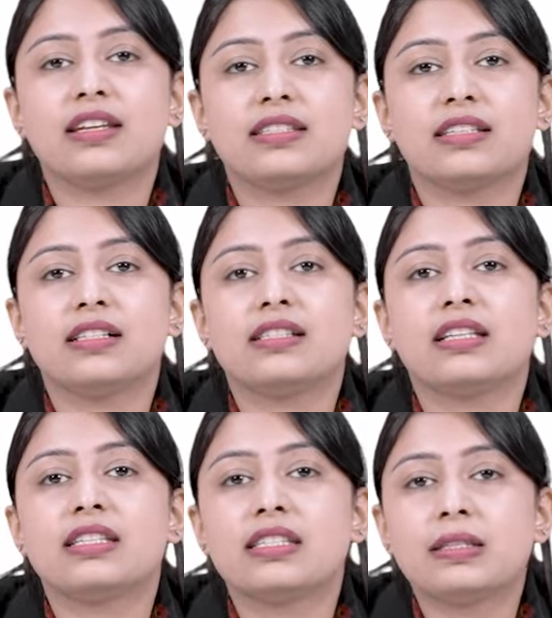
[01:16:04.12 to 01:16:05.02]
skills
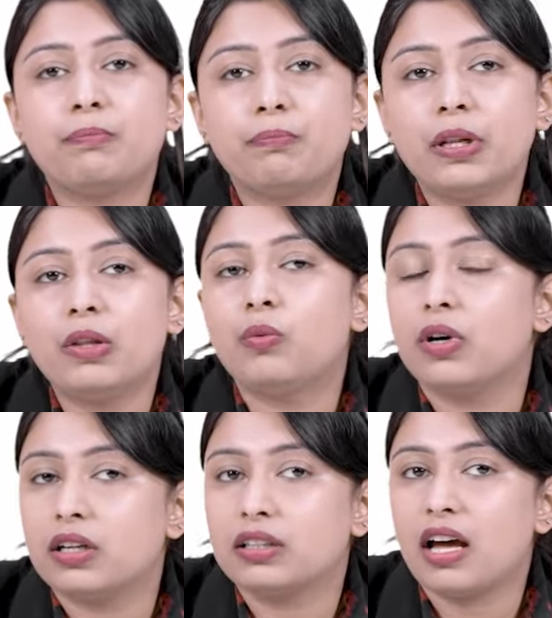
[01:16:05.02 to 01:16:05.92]
and simple
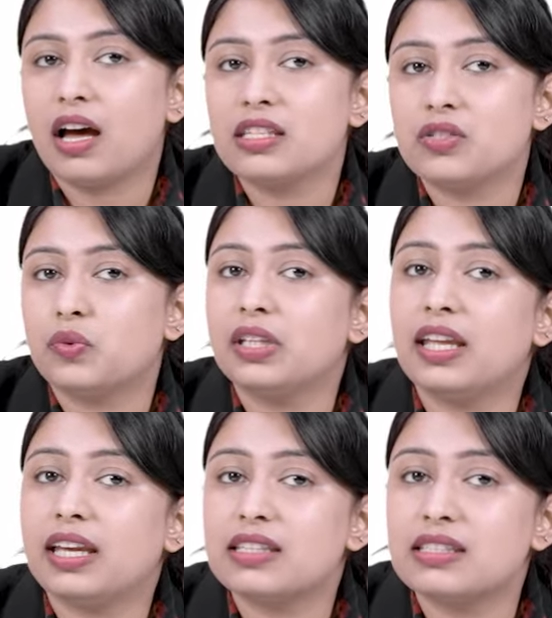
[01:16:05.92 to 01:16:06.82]
work tasks with
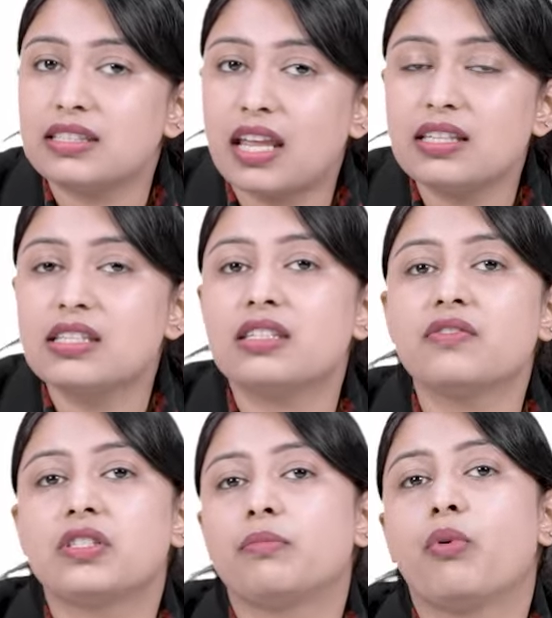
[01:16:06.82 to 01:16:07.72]

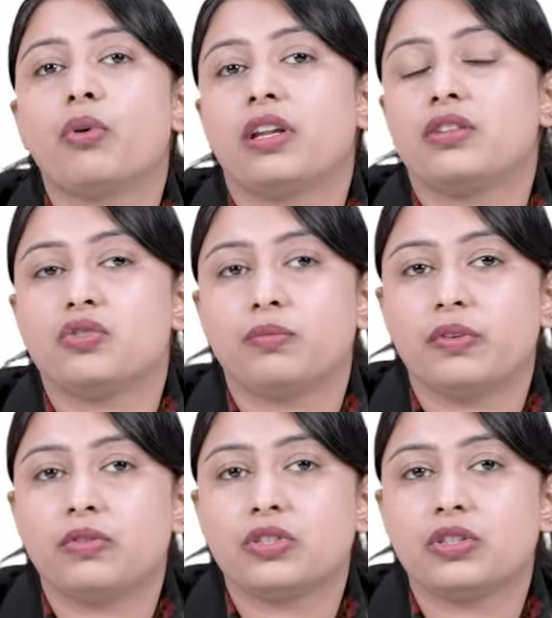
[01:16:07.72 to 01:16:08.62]
extensive support and
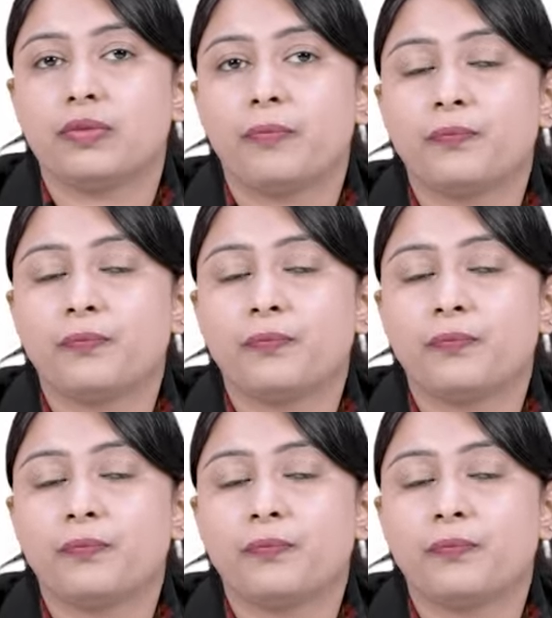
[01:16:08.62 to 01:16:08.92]
supervision.